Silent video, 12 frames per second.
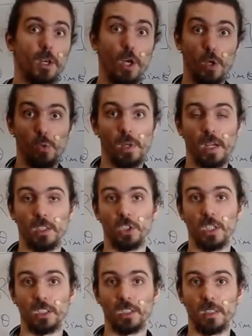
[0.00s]
you can
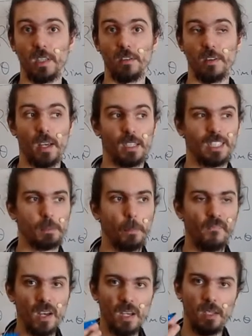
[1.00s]
just give
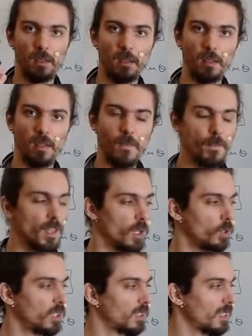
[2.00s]
explain. You
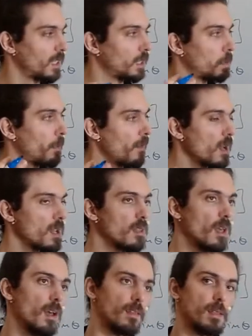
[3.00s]
just explain
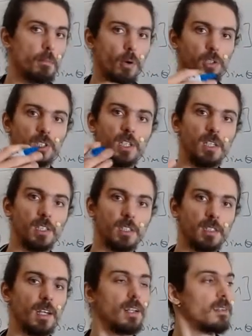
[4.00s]
the procedure
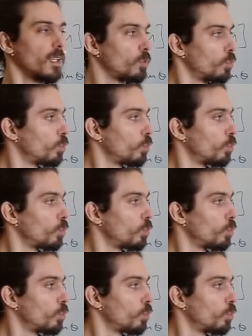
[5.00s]
that you would